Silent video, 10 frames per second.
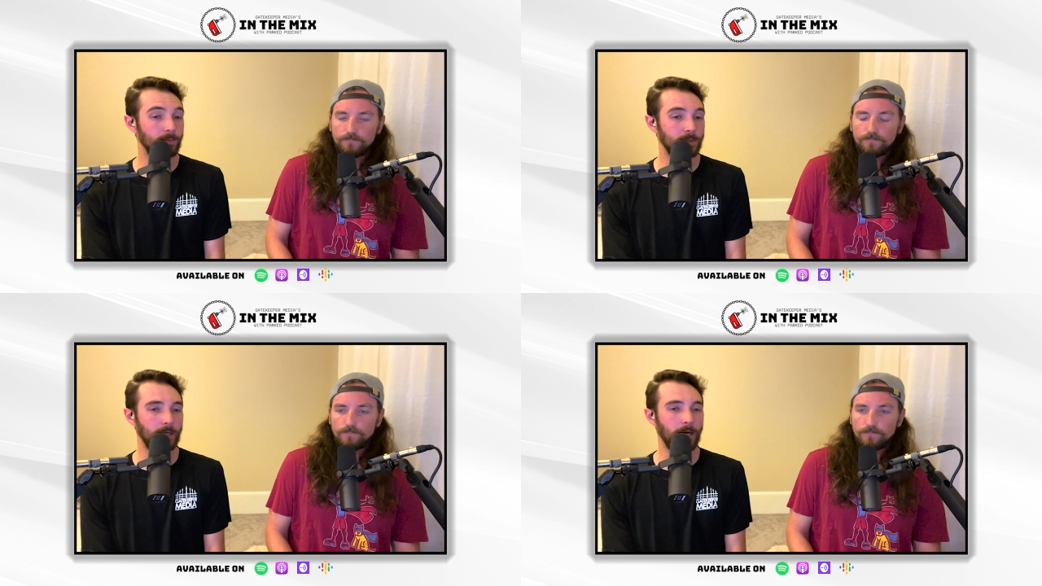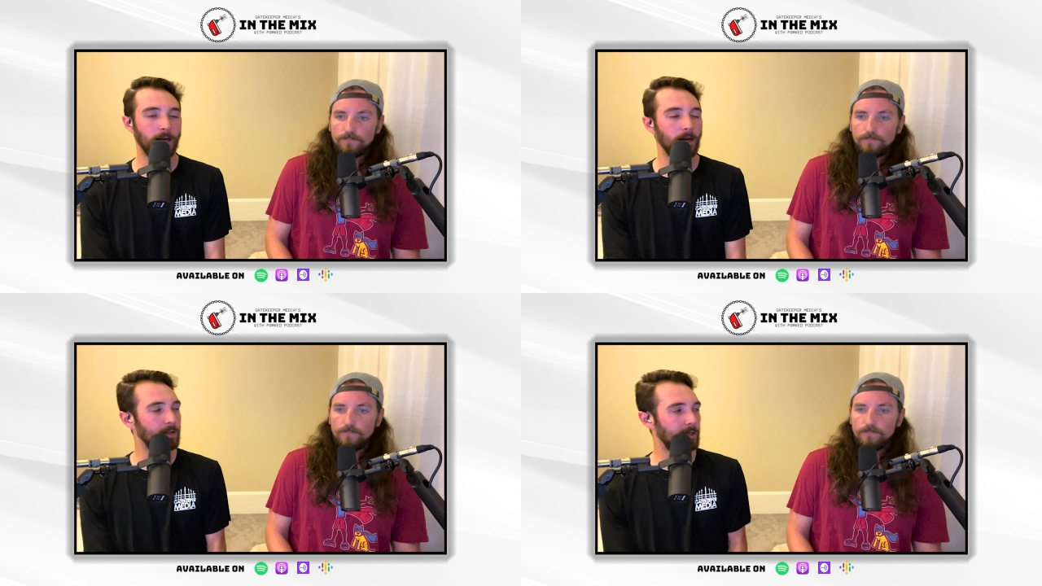Speaker 1: so yeah, I,
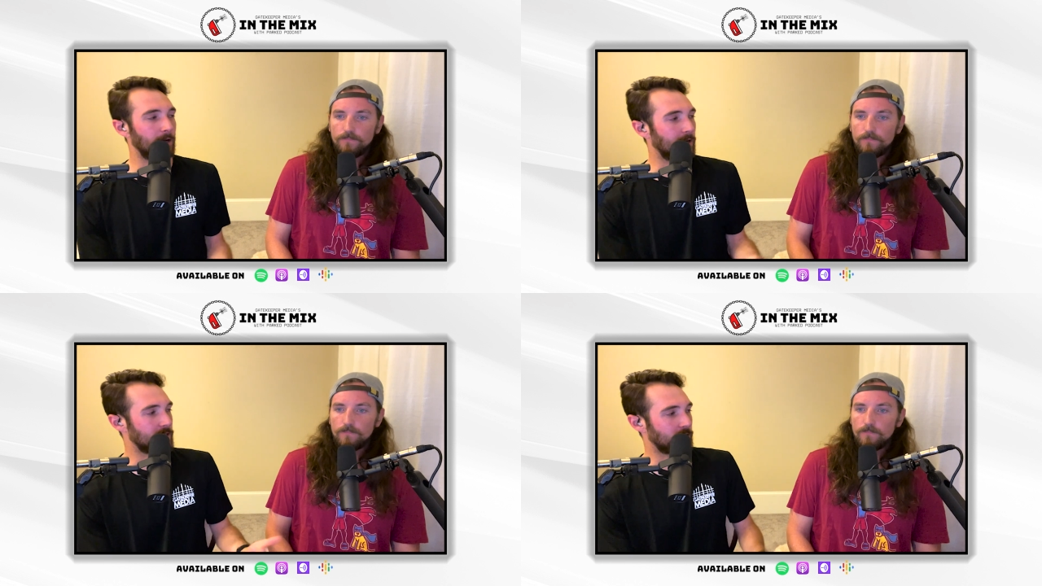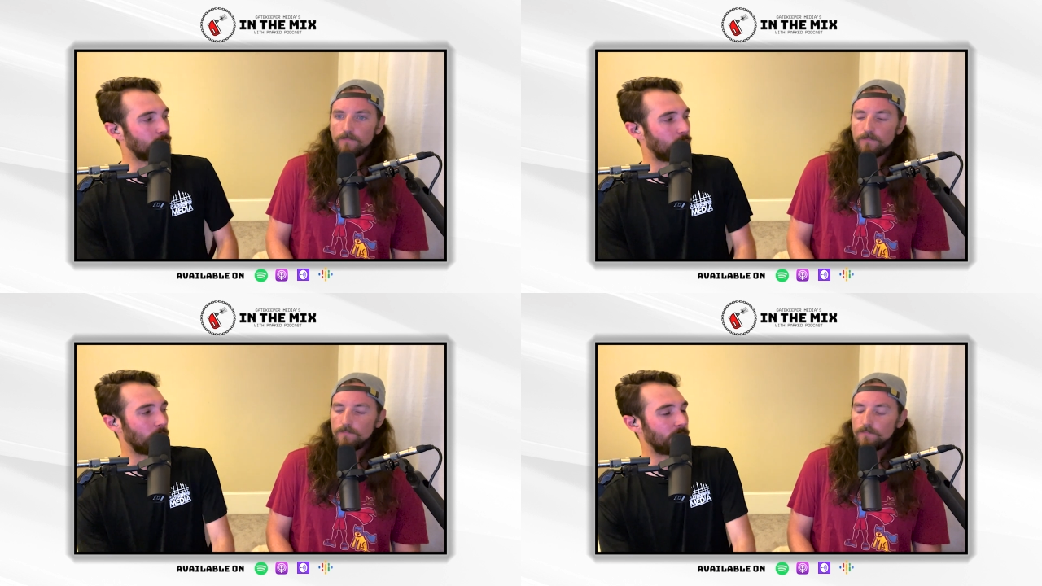I, yeah, it's a good
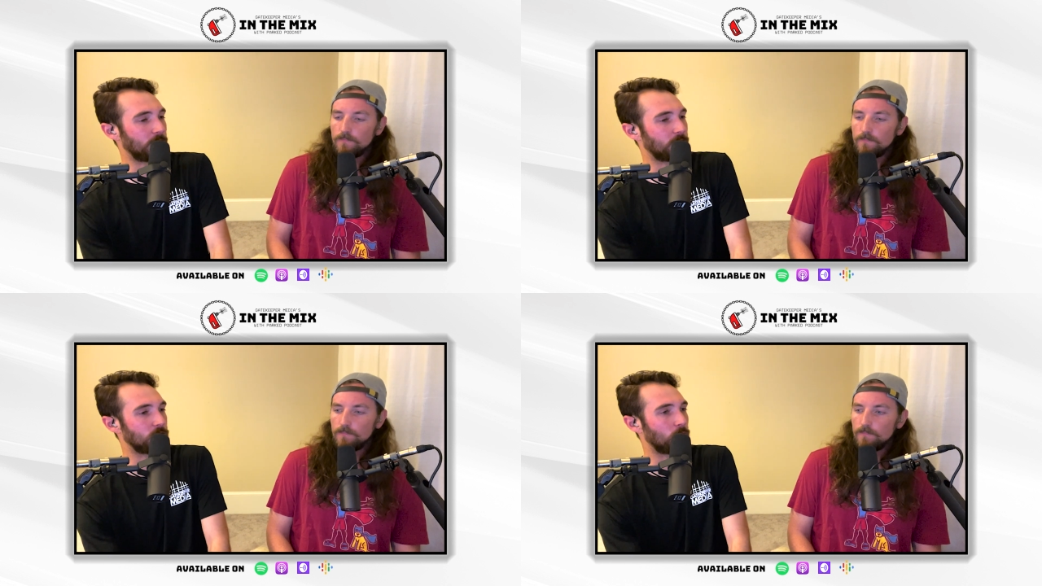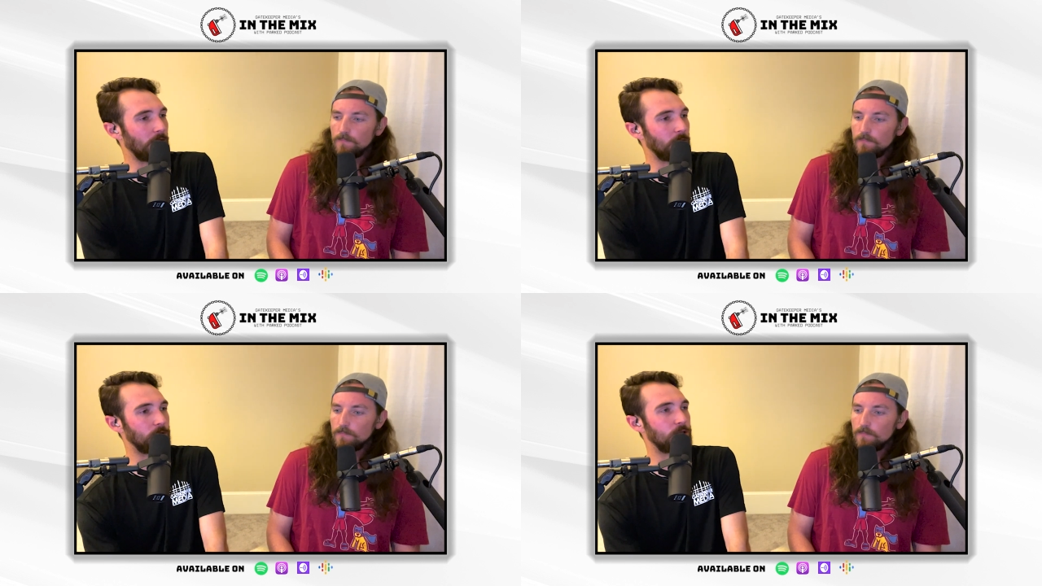point. I think there's a way
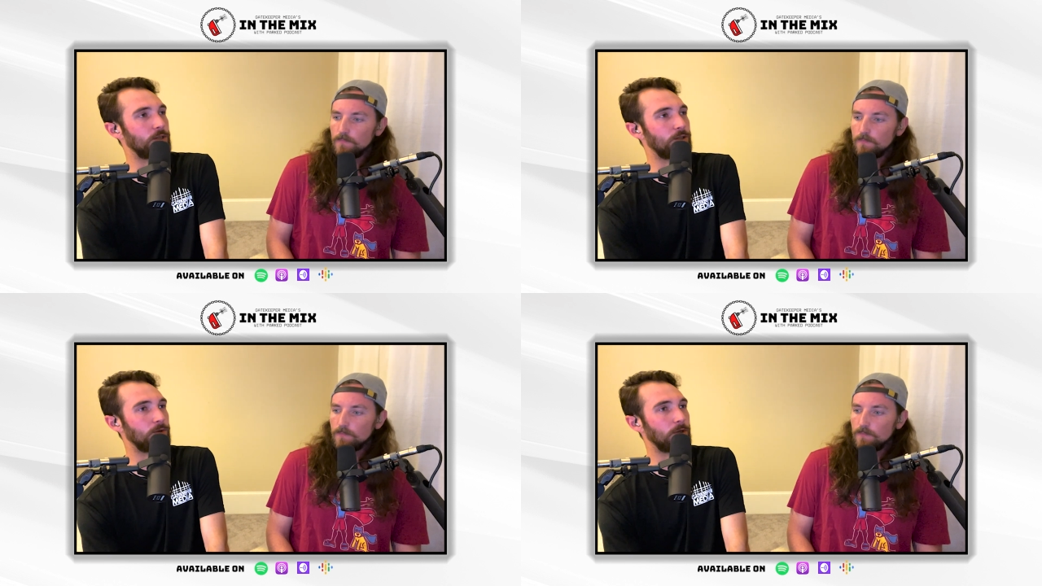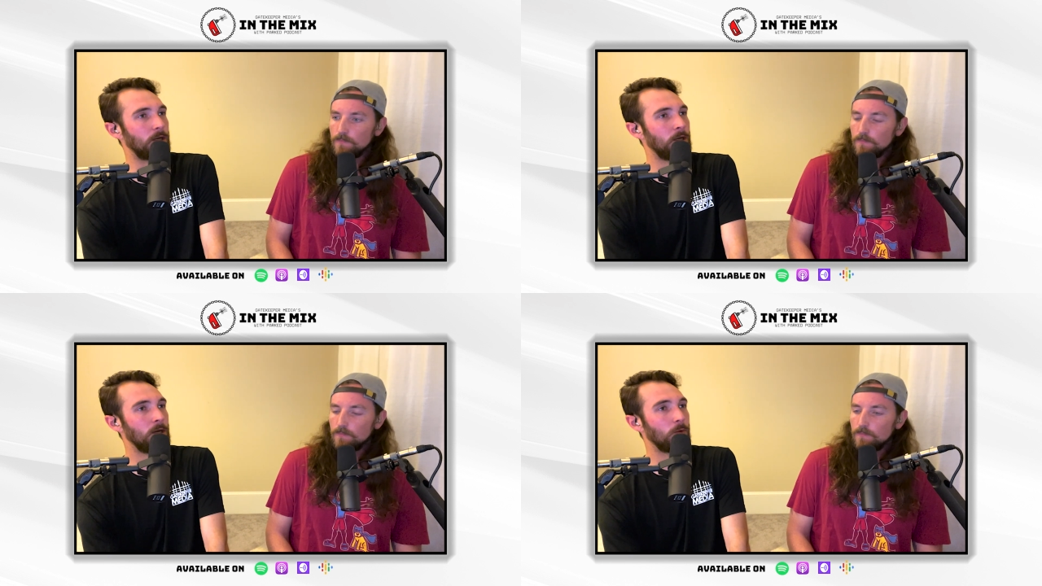in which to do it
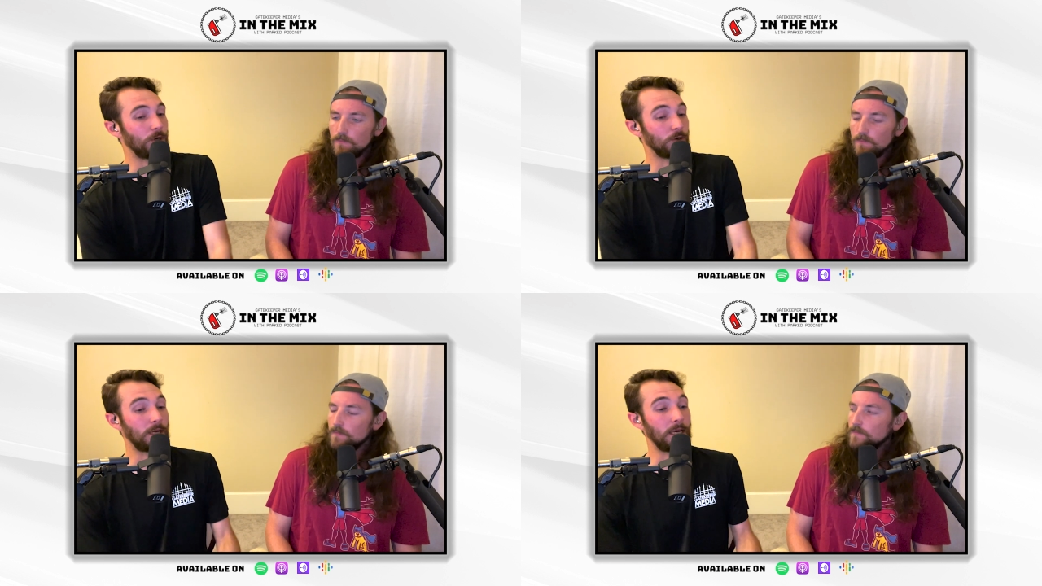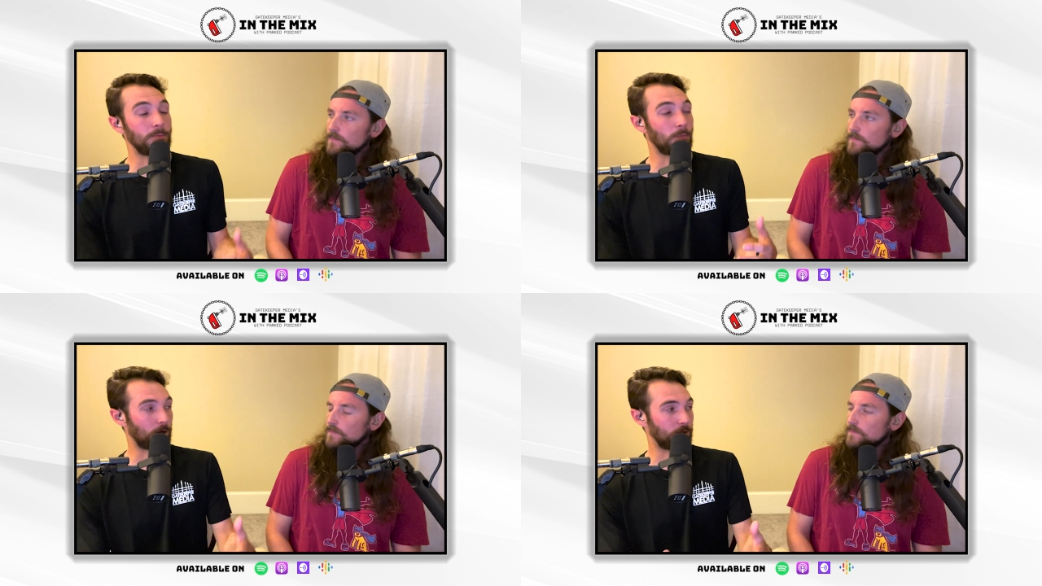where you can
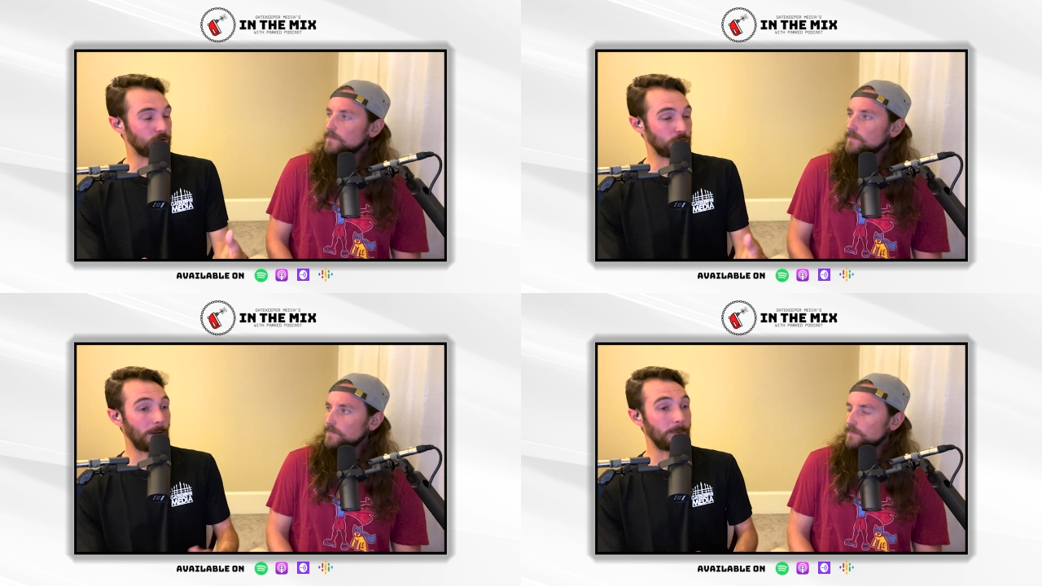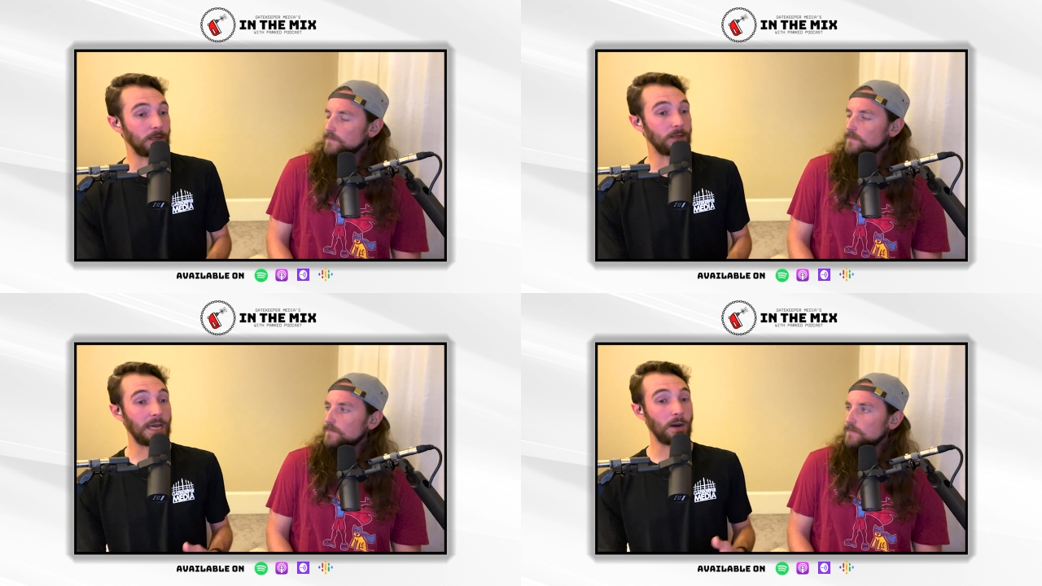mark those, or
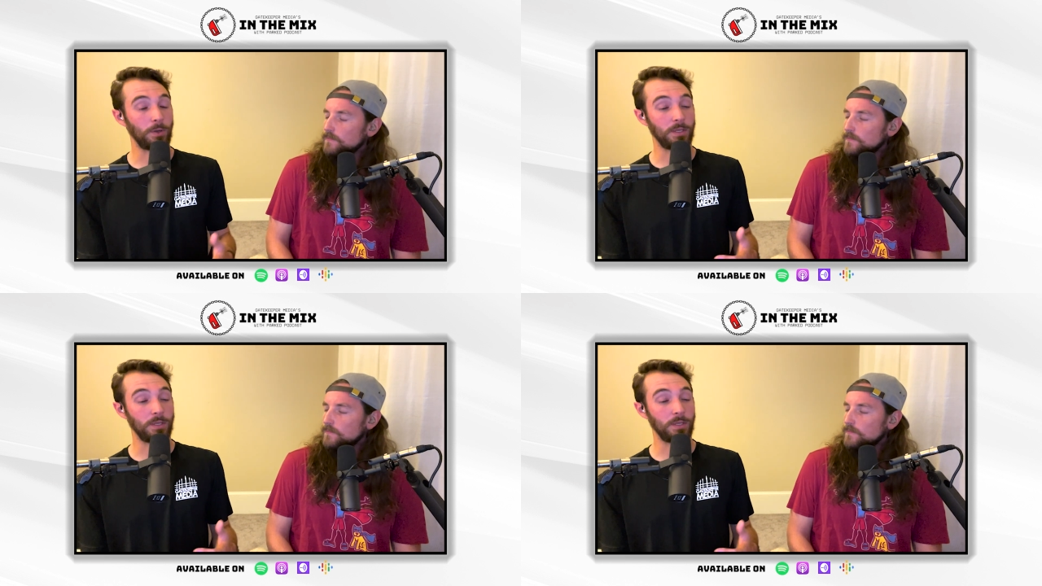maybe now we